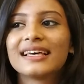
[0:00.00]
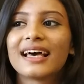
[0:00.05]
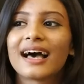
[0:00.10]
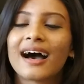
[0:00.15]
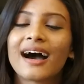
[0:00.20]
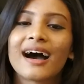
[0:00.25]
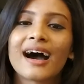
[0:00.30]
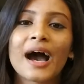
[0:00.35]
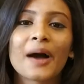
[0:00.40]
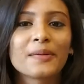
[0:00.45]

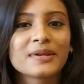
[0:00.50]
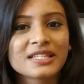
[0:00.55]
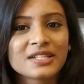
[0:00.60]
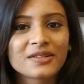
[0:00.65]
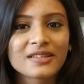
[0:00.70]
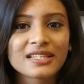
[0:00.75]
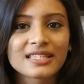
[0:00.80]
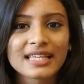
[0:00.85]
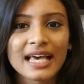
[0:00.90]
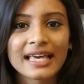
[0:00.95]
I was into
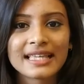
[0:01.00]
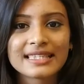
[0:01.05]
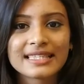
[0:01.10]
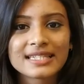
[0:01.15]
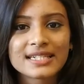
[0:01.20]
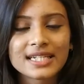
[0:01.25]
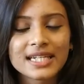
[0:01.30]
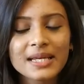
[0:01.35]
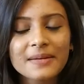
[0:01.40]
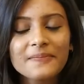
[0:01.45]
the science
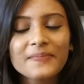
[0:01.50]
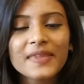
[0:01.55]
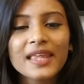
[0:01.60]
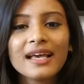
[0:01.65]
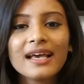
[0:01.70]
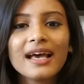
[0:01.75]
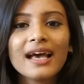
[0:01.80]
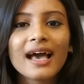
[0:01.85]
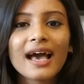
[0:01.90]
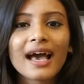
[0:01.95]
stream
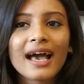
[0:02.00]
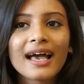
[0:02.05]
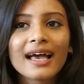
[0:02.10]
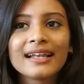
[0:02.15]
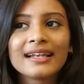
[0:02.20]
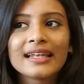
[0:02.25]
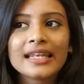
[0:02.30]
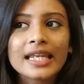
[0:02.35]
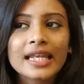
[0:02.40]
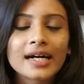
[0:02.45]

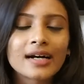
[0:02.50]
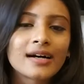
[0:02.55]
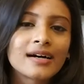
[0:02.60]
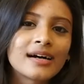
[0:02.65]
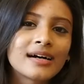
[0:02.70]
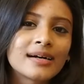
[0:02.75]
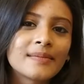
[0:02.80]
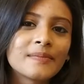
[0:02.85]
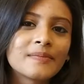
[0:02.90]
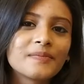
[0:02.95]

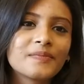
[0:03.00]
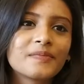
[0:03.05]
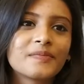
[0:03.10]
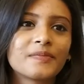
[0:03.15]
and